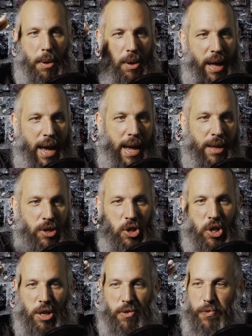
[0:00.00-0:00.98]

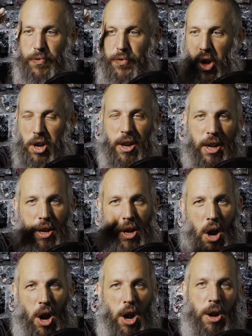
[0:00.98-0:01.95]
plants and fucking
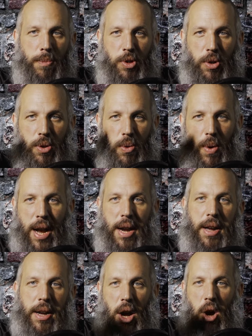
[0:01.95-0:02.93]
carbs are the
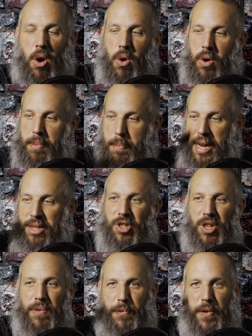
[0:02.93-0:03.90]
way to go and
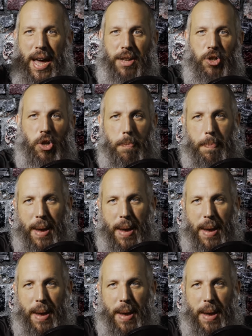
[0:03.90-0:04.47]
meats and fats are